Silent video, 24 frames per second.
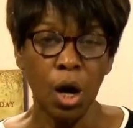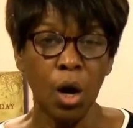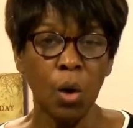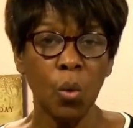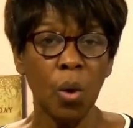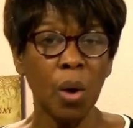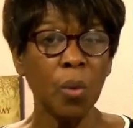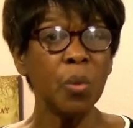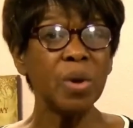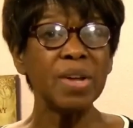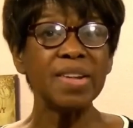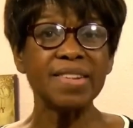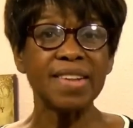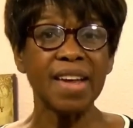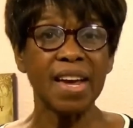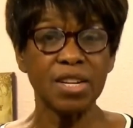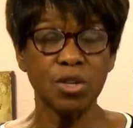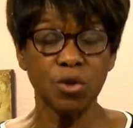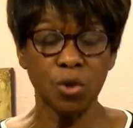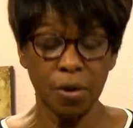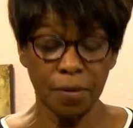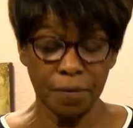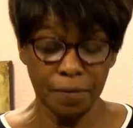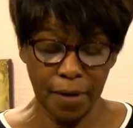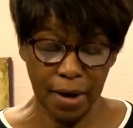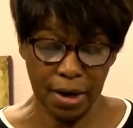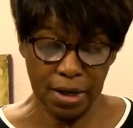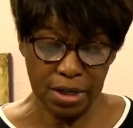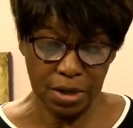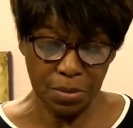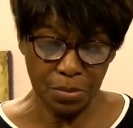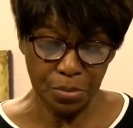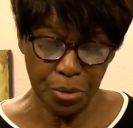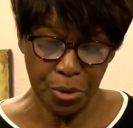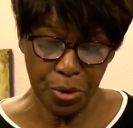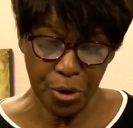when we say to a
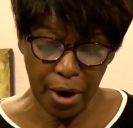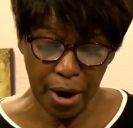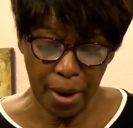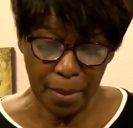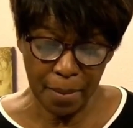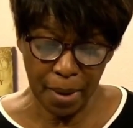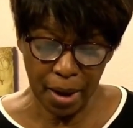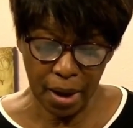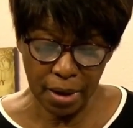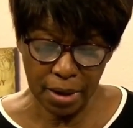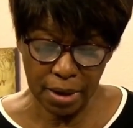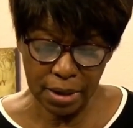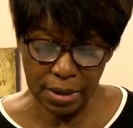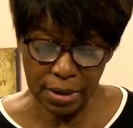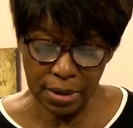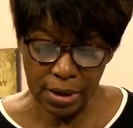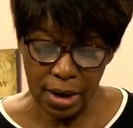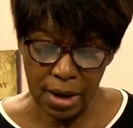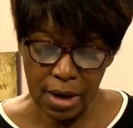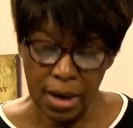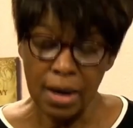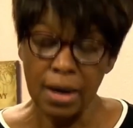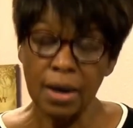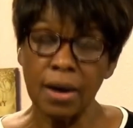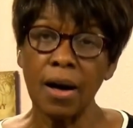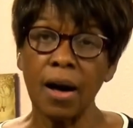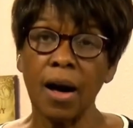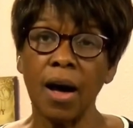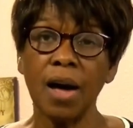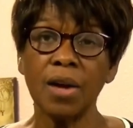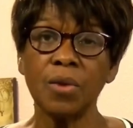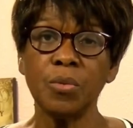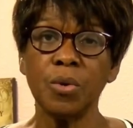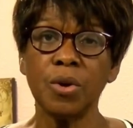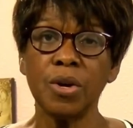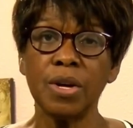victim, pray about it,
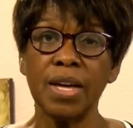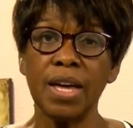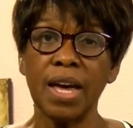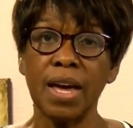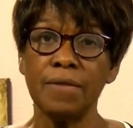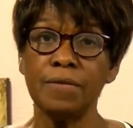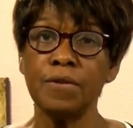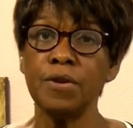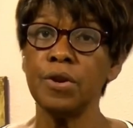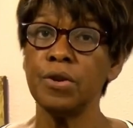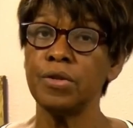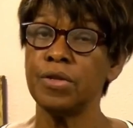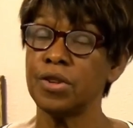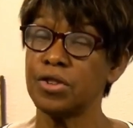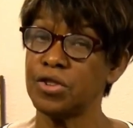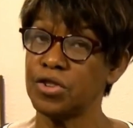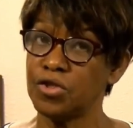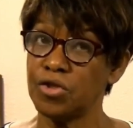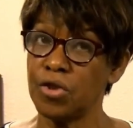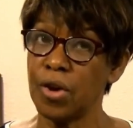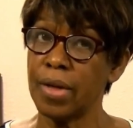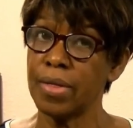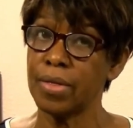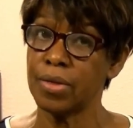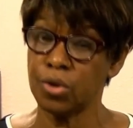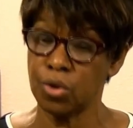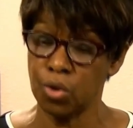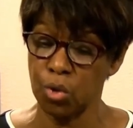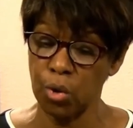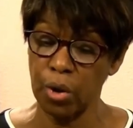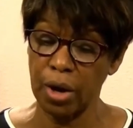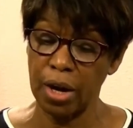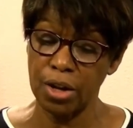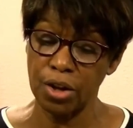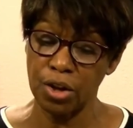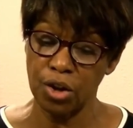God will give you the strength
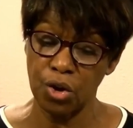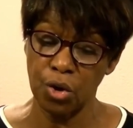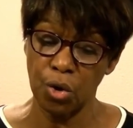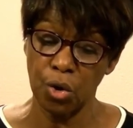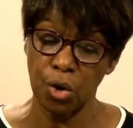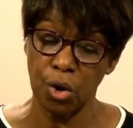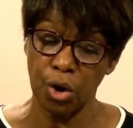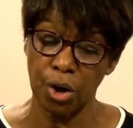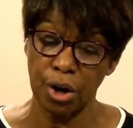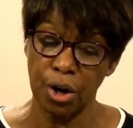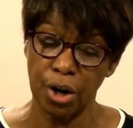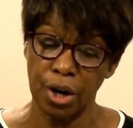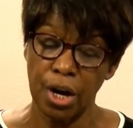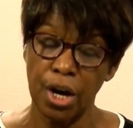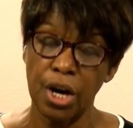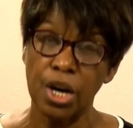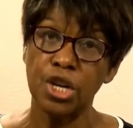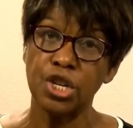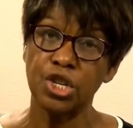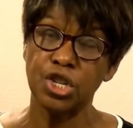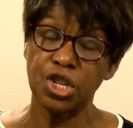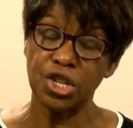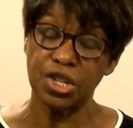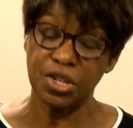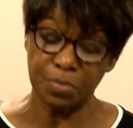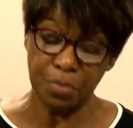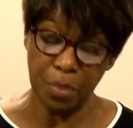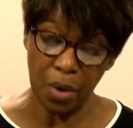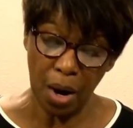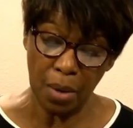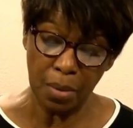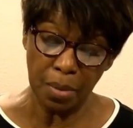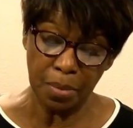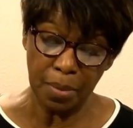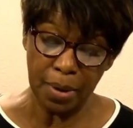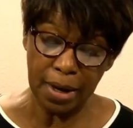to endure, she's
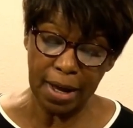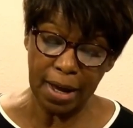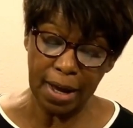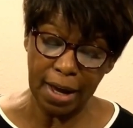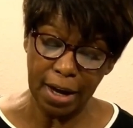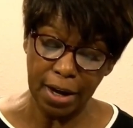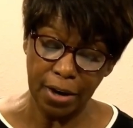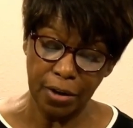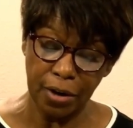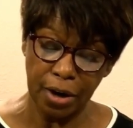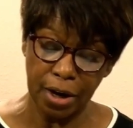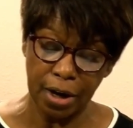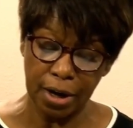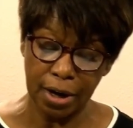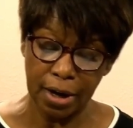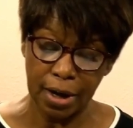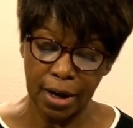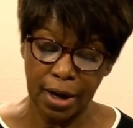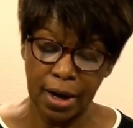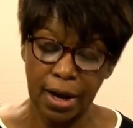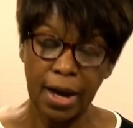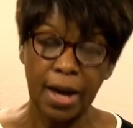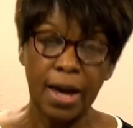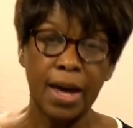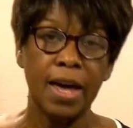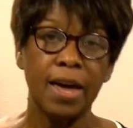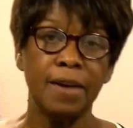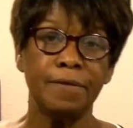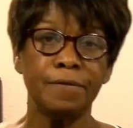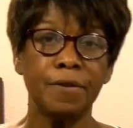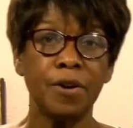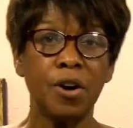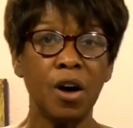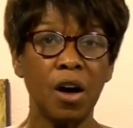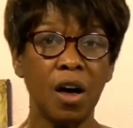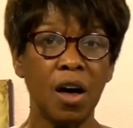probably hearing,
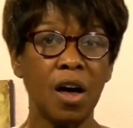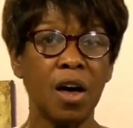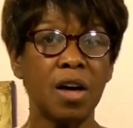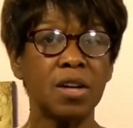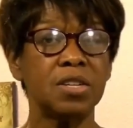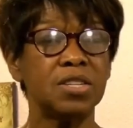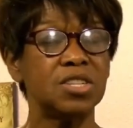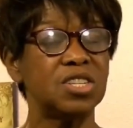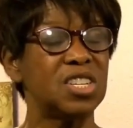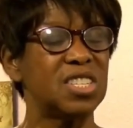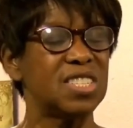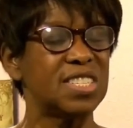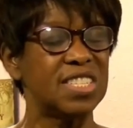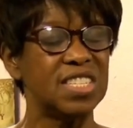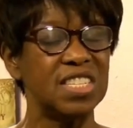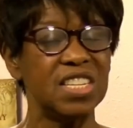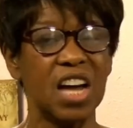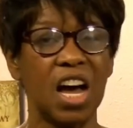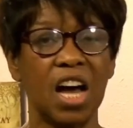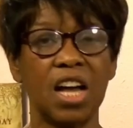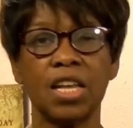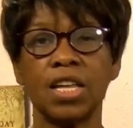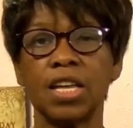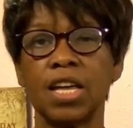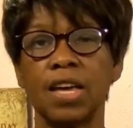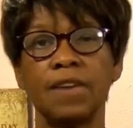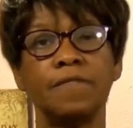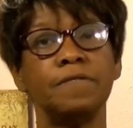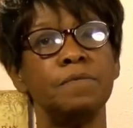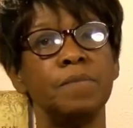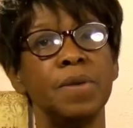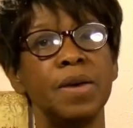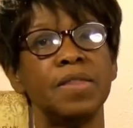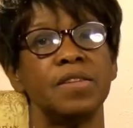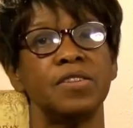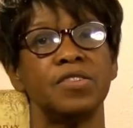if God does not
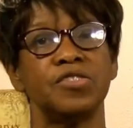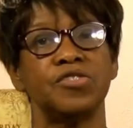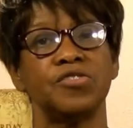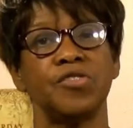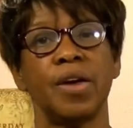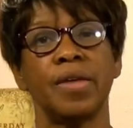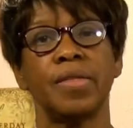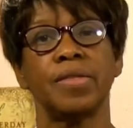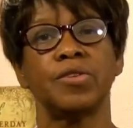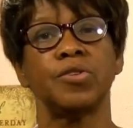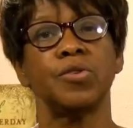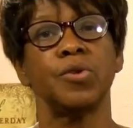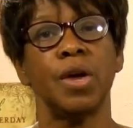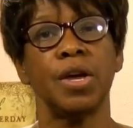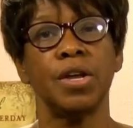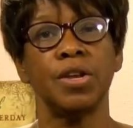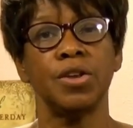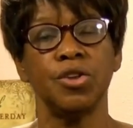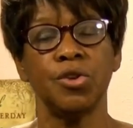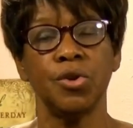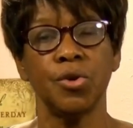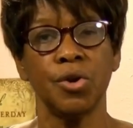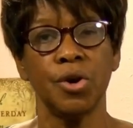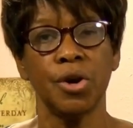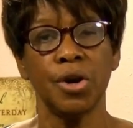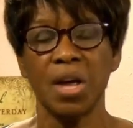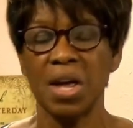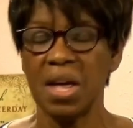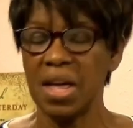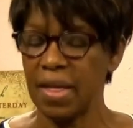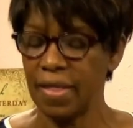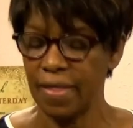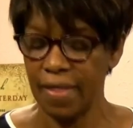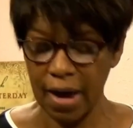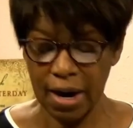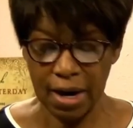give me the strength to endure,
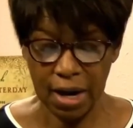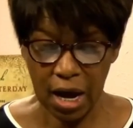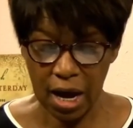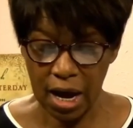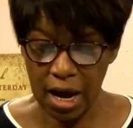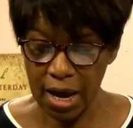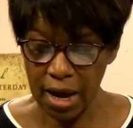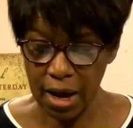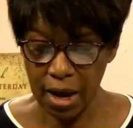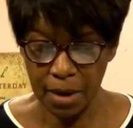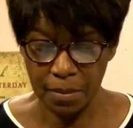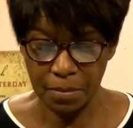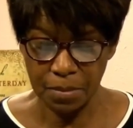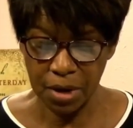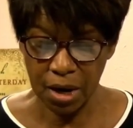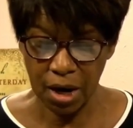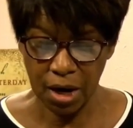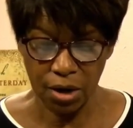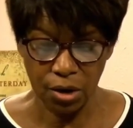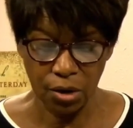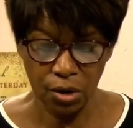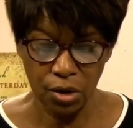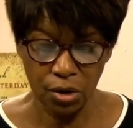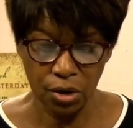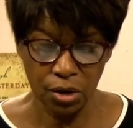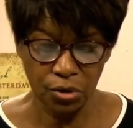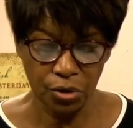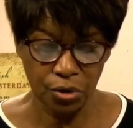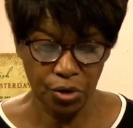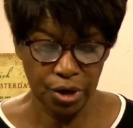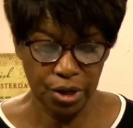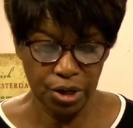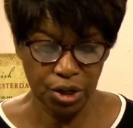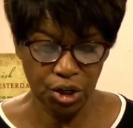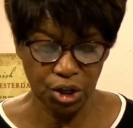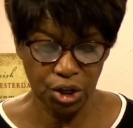then I am not a good
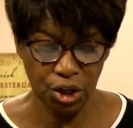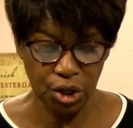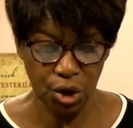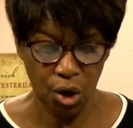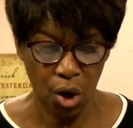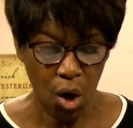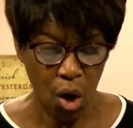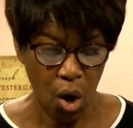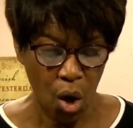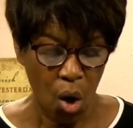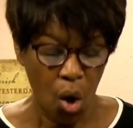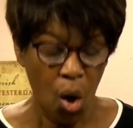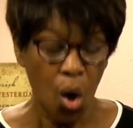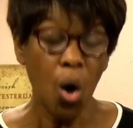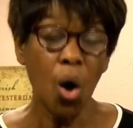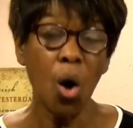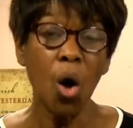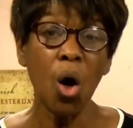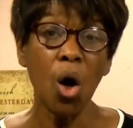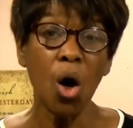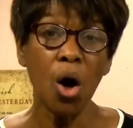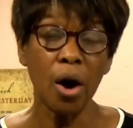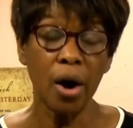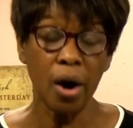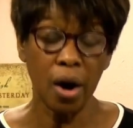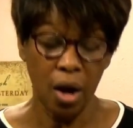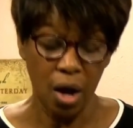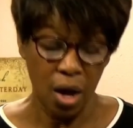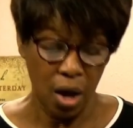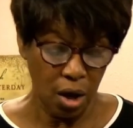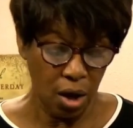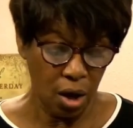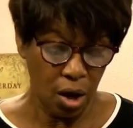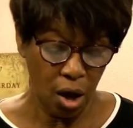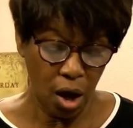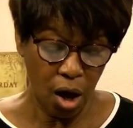Christian. Or
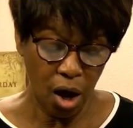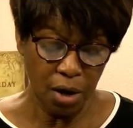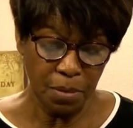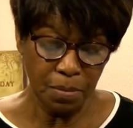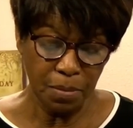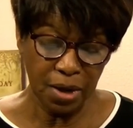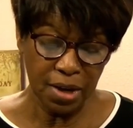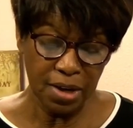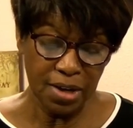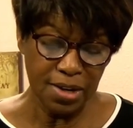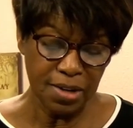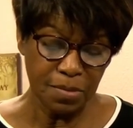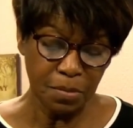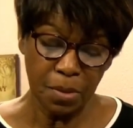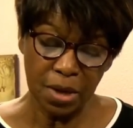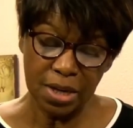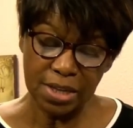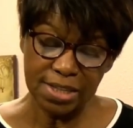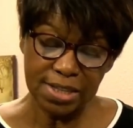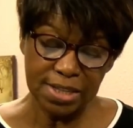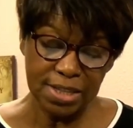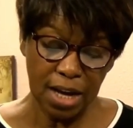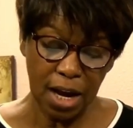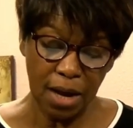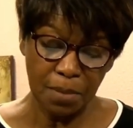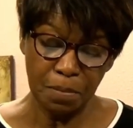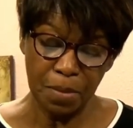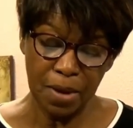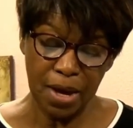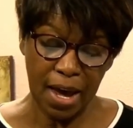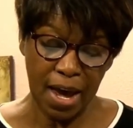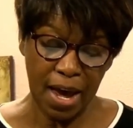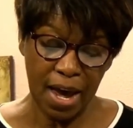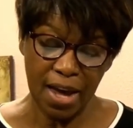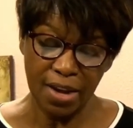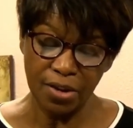God must, must not
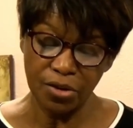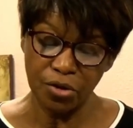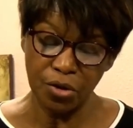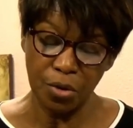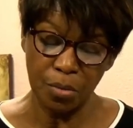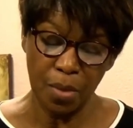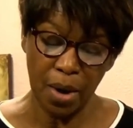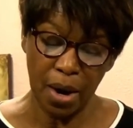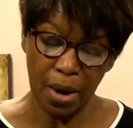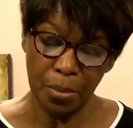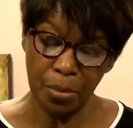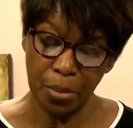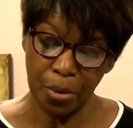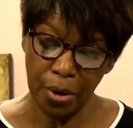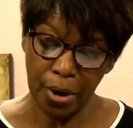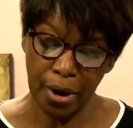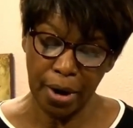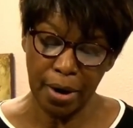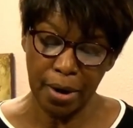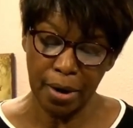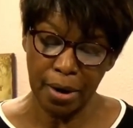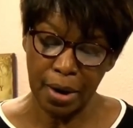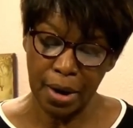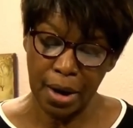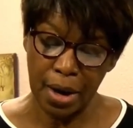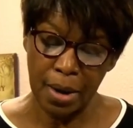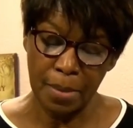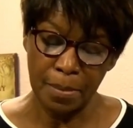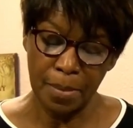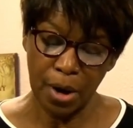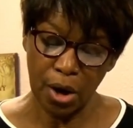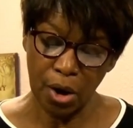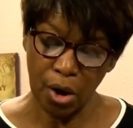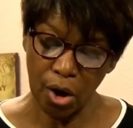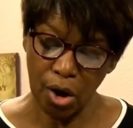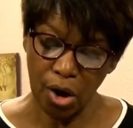be answering my prayer
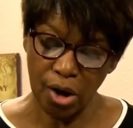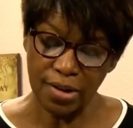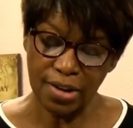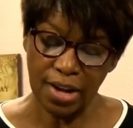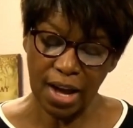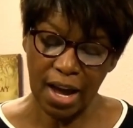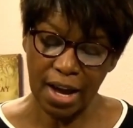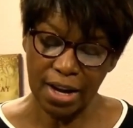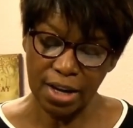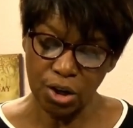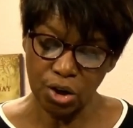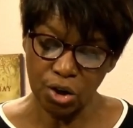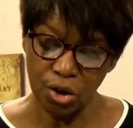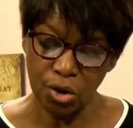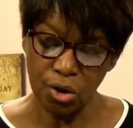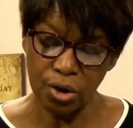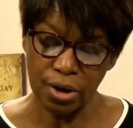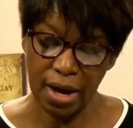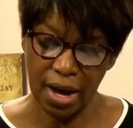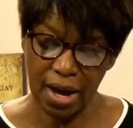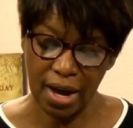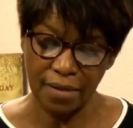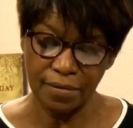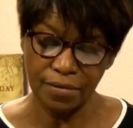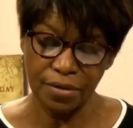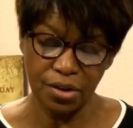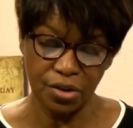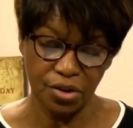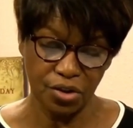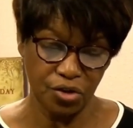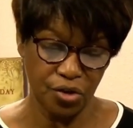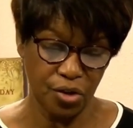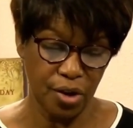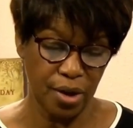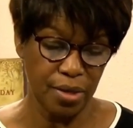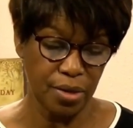because I don't have the
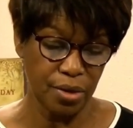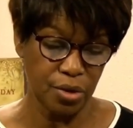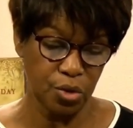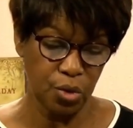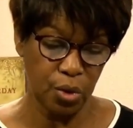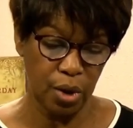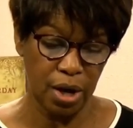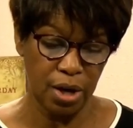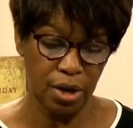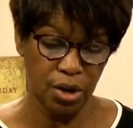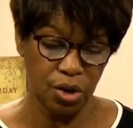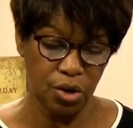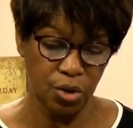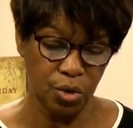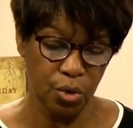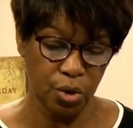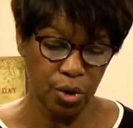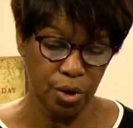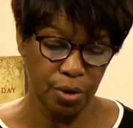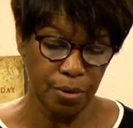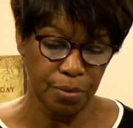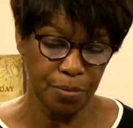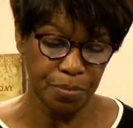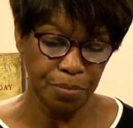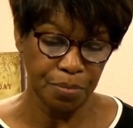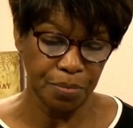strength to endure.